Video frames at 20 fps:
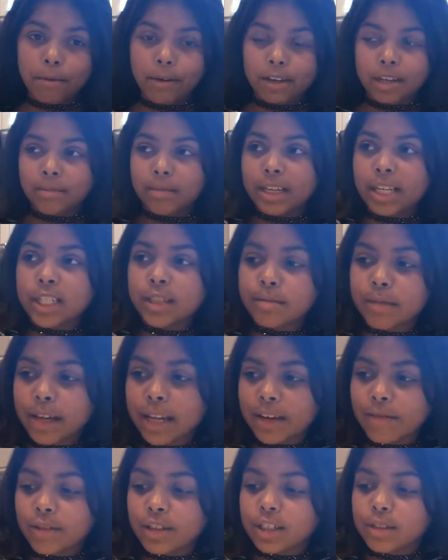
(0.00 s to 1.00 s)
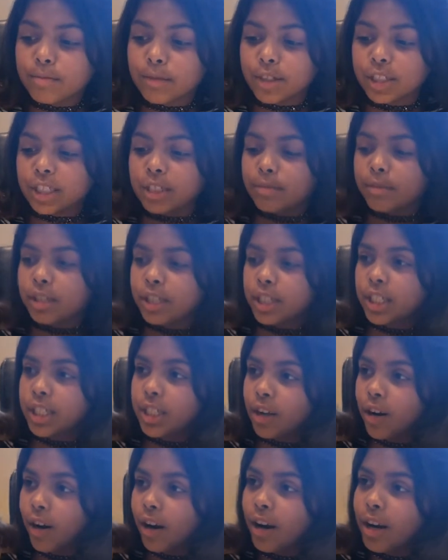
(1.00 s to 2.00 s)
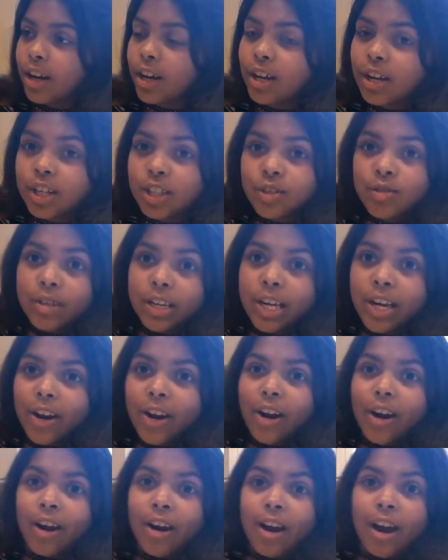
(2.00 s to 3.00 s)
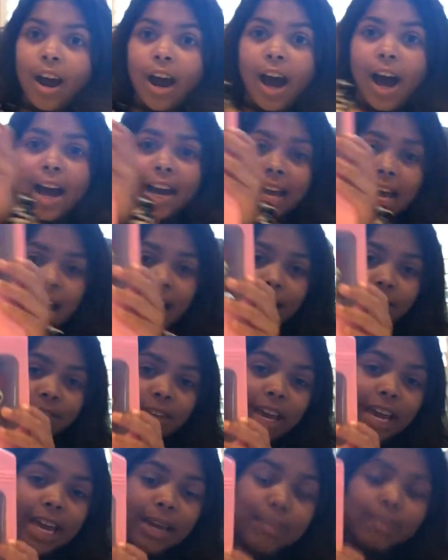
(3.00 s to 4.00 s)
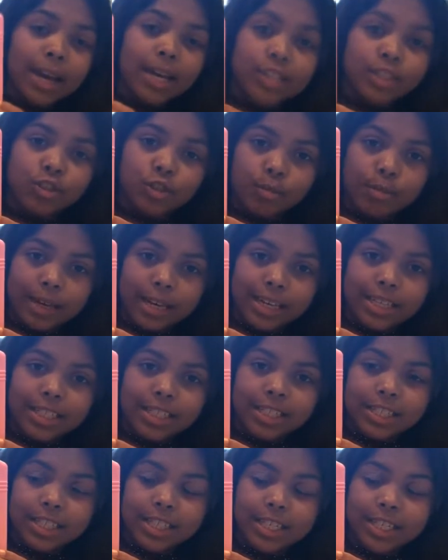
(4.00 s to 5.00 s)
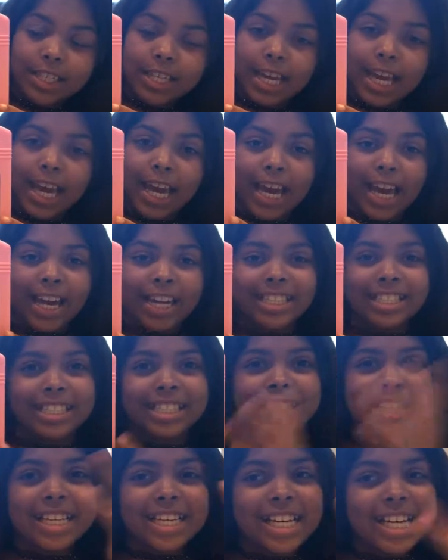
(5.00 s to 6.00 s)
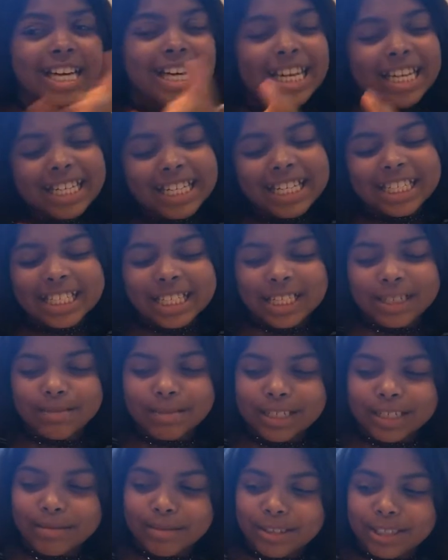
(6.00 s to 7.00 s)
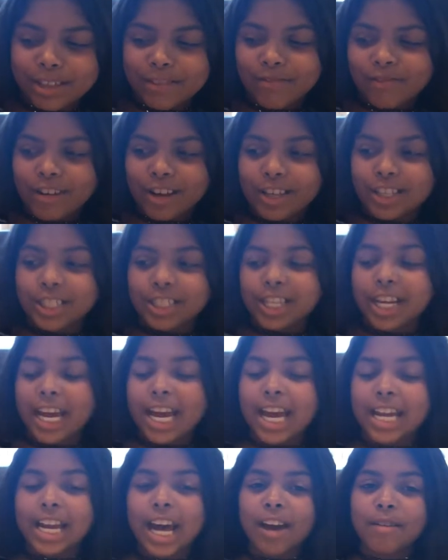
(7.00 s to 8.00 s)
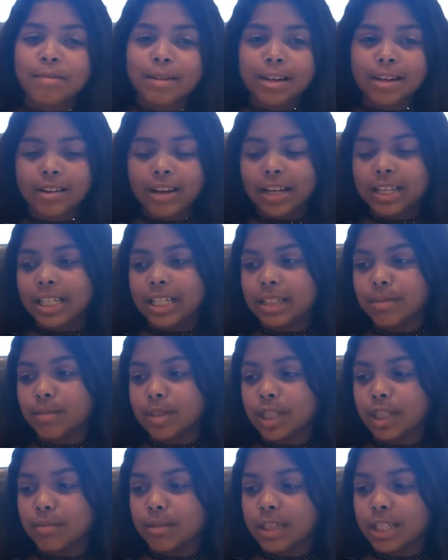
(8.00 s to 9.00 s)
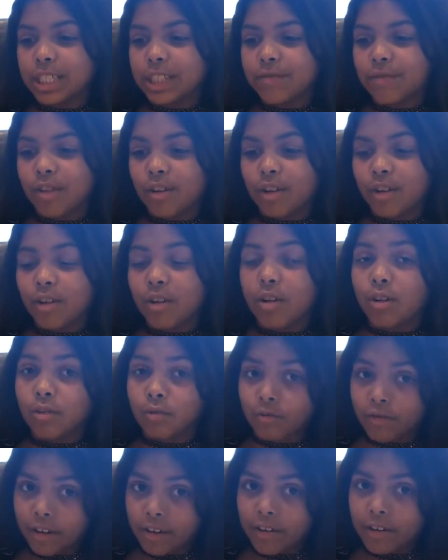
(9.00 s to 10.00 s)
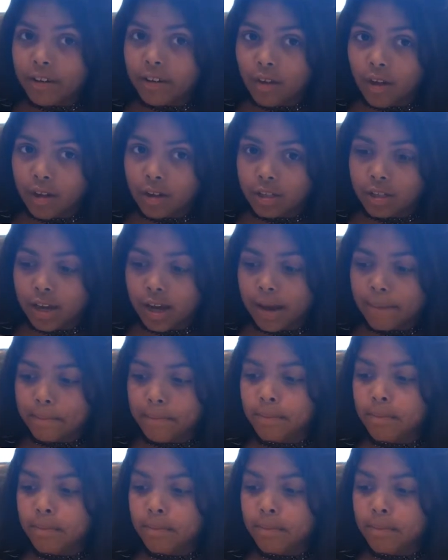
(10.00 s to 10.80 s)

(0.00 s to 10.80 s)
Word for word: going to be explaining what Smushy Mushies are. So here I have a masterpiece, and it is a Smushy Mushy fridge. And I've been collecting Smushy Mushies for a, a very long time.